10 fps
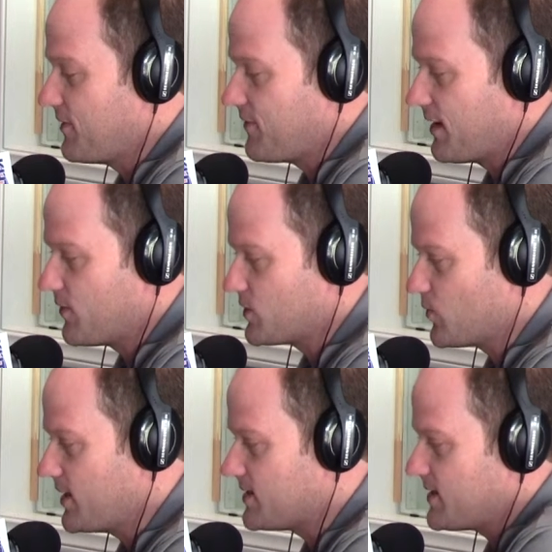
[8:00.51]
any favors
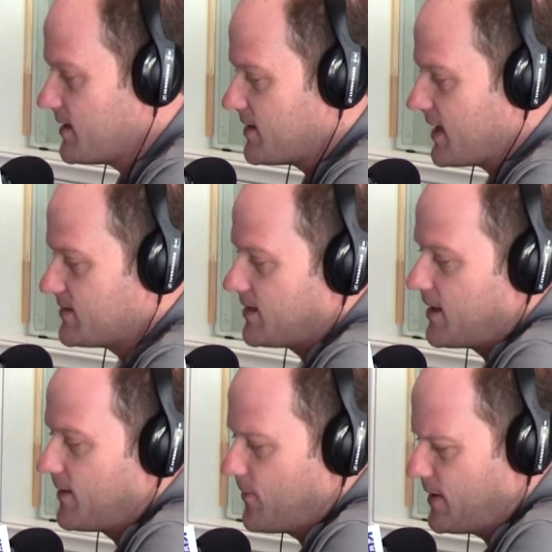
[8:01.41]
when it said that
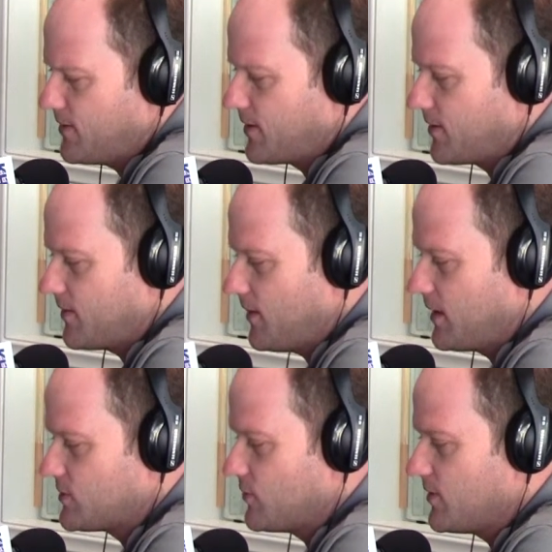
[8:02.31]
uh, they the
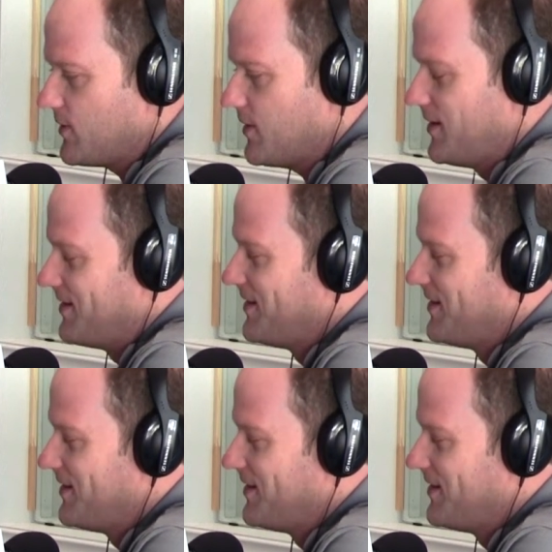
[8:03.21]
uh, so the.